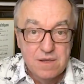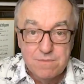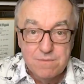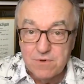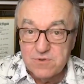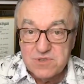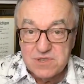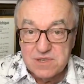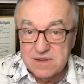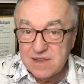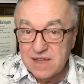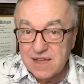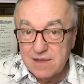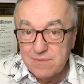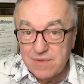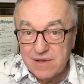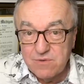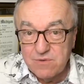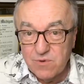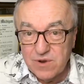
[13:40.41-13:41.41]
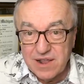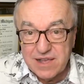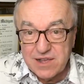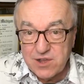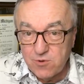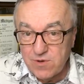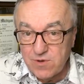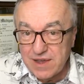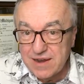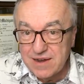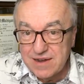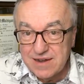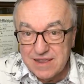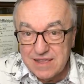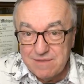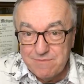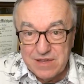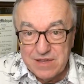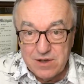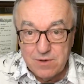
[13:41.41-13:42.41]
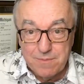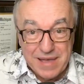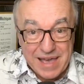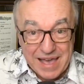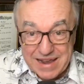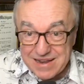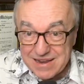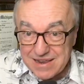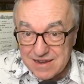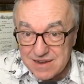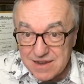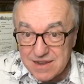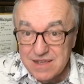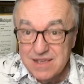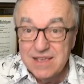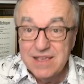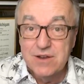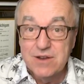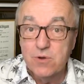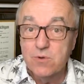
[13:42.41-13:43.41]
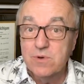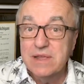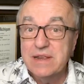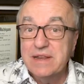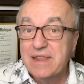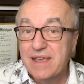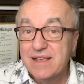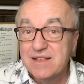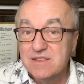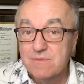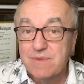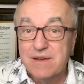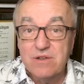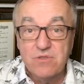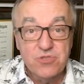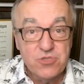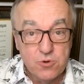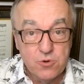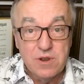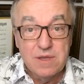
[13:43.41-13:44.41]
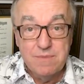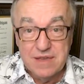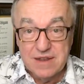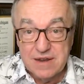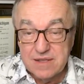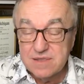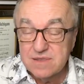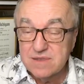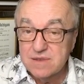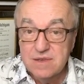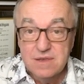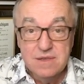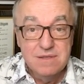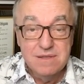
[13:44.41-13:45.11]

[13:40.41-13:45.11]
Most of the time, when I create an email magnet, it only takes about 30 minutes.